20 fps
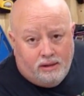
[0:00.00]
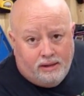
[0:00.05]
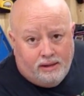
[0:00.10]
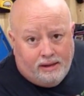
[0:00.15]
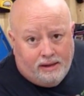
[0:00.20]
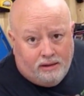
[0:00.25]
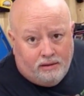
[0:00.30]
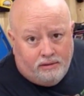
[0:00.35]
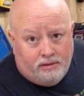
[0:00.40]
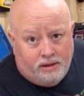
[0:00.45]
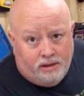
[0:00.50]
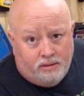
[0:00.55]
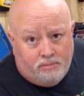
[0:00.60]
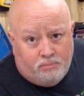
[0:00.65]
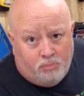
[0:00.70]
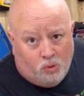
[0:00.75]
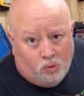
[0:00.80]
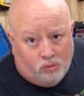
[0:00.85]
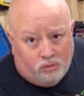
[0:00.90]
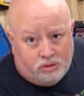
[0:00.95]
Allen head
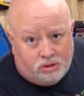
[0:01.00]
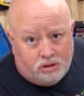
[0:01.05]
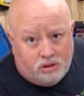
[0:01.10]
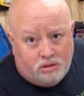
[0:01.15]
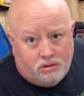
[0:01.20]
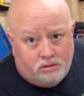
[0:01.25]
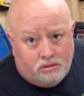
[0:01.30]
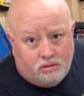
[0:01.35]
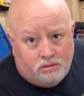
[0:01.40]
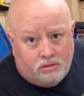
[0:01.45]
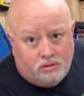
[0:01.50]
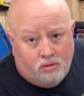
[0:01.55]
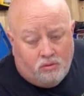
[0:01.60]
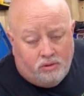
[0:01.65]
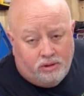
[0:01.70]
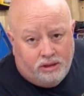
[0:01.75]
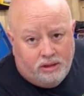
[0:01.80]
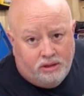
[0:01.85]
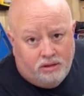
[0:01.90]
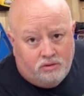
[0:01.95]
bolts
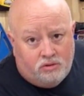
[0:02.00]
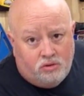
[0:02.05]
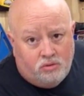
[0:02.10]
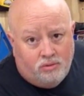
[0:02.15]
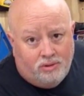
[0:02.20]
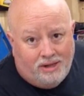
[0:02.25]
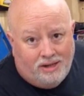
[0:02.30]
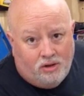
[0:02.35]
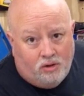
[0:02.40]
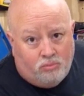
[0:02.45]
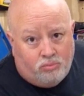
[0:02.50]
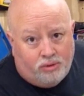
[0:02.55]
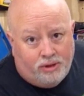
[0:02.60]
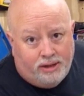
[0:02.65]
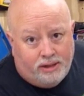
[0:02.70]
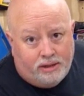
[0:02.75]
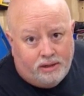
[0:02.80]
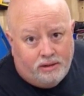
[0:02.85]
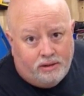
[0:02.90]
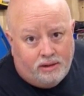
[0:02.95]
going into an L
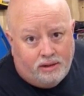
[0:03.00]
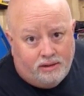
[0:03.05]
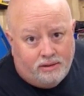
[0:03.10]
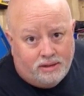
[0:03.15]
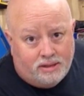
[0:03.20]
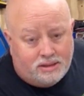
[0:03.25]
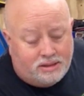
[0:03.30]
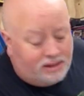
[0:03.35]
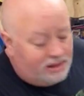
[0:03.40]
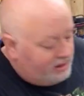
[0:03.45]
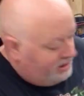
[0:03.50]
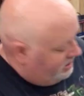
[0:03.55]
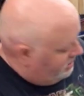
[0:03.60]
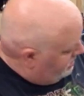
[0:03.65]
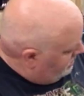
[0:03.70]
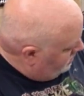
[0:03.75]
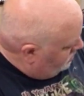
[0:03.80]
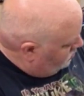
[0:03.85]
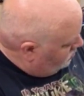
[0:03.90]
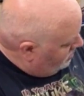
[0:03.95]
bracket on the side,
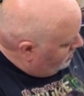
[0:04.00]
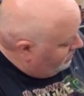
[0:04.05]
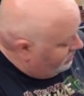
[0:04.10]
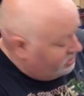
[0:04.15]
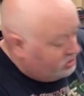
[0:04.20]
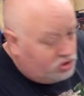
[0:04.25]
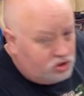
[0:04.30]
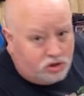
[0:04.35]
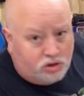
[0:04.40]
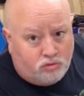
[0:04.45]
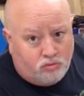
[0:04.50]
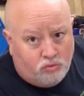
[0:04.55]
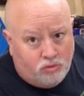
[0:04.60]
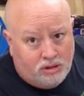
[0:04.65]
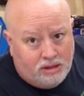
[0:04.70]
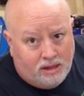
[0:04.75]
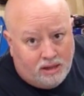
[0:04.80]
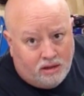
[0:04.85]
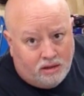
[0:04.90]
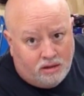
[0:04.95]
as well as
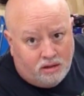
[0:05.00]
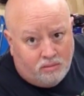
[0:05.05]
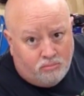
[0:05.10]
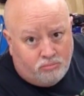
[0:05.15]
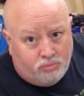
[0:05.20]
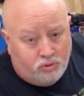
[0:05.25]
3 Allen head